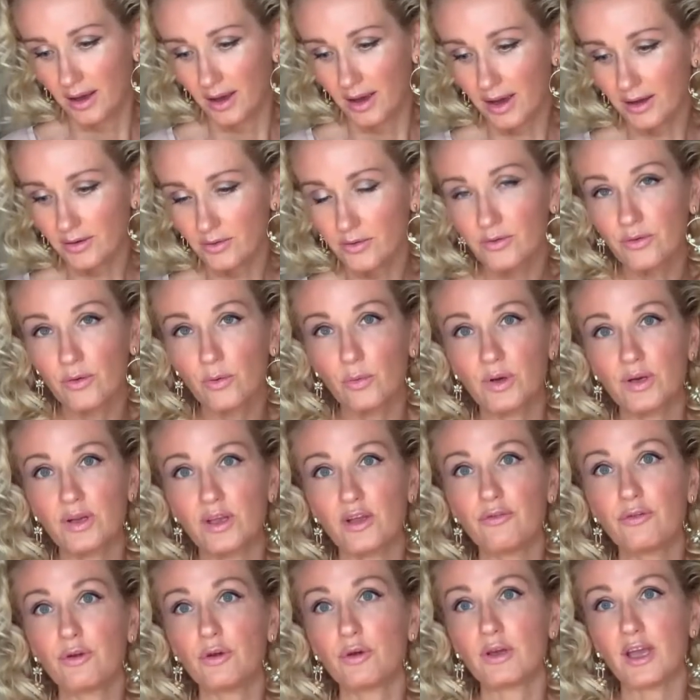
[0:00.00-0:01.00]
And you know what,
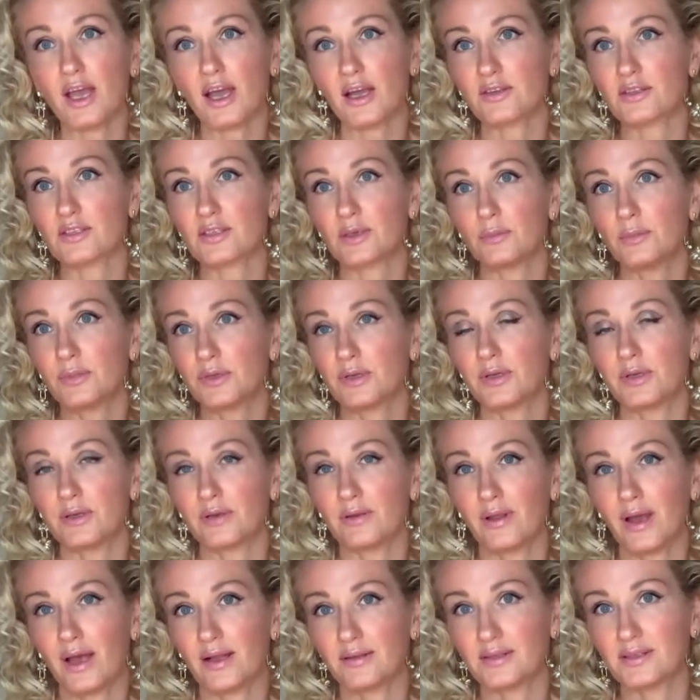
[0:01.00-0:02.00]
if you catch somebody in
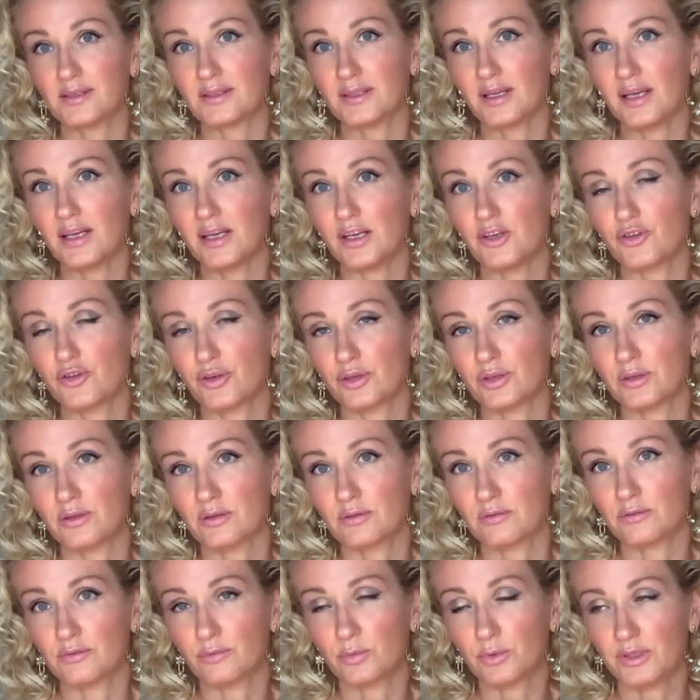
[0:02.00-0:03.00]
that stage
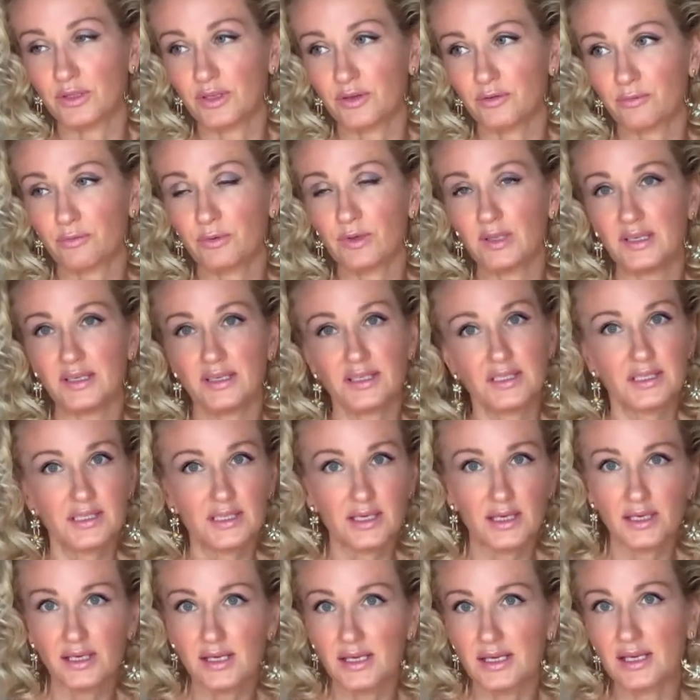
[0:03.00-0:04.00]
and when they're really
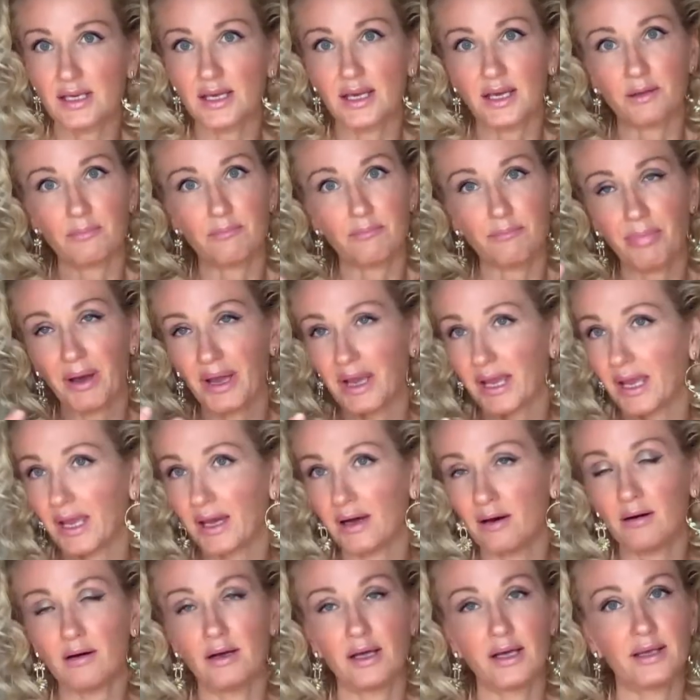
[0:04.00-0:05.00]
skinny and
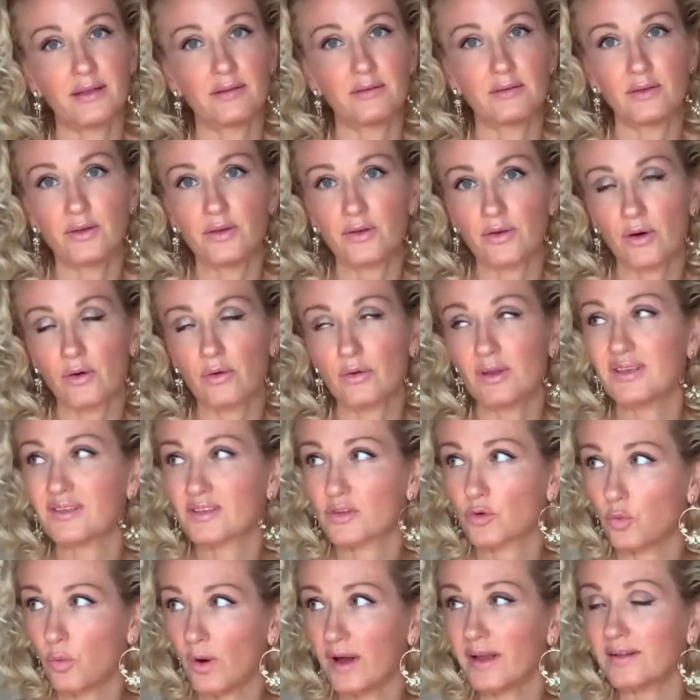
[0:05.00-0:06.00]
pale, and you know, it's
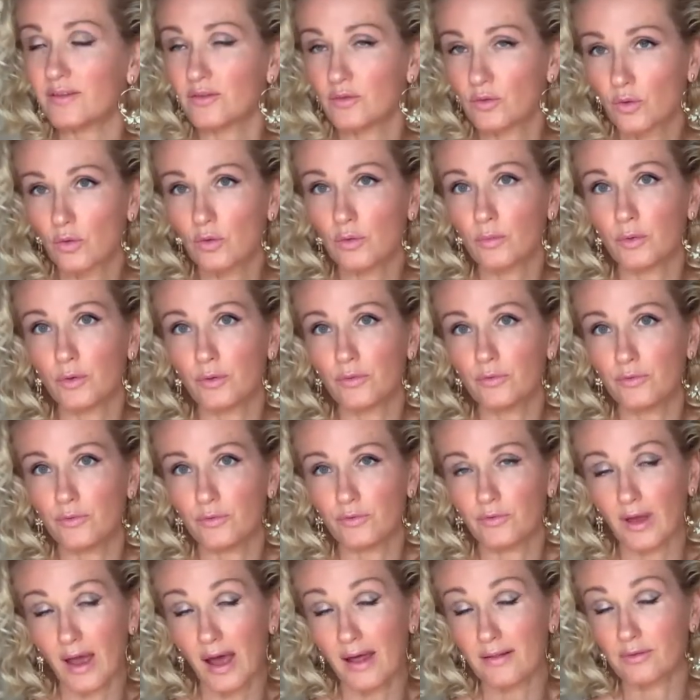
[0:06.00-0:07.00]
quite normal
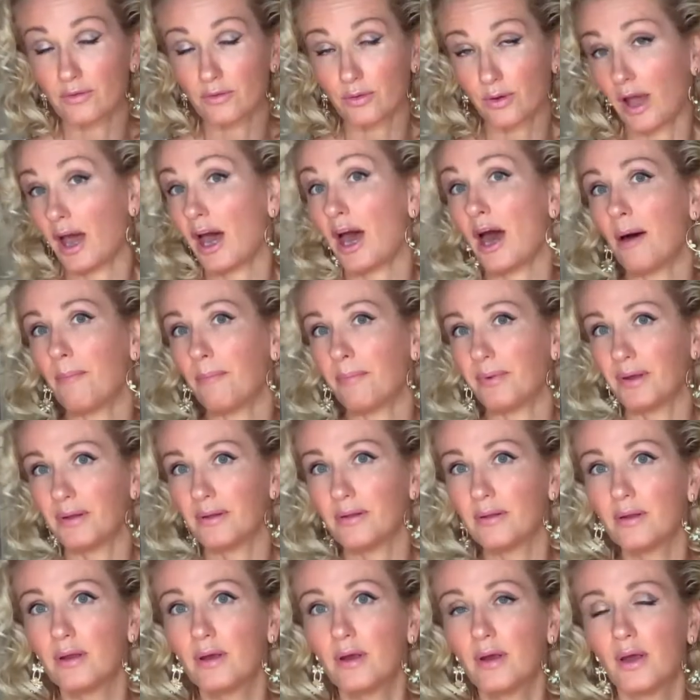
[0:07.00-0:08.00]
to
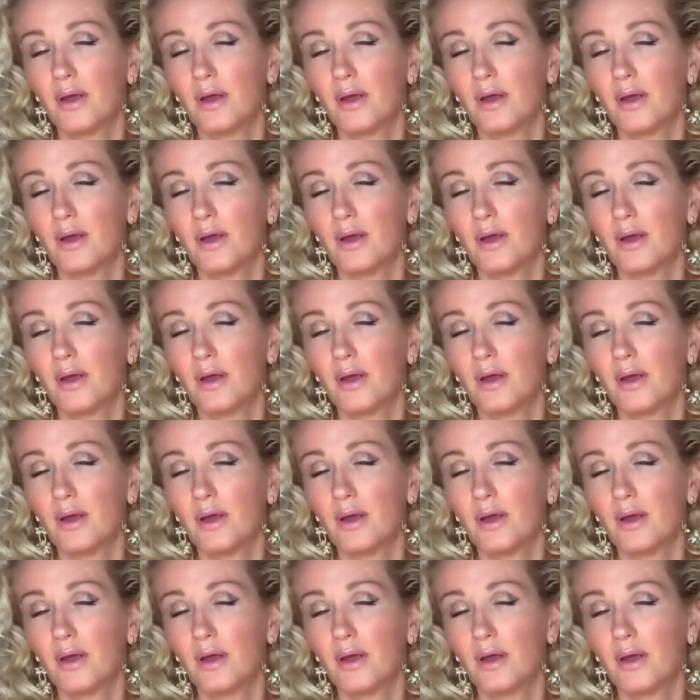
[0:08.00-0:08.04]
happen.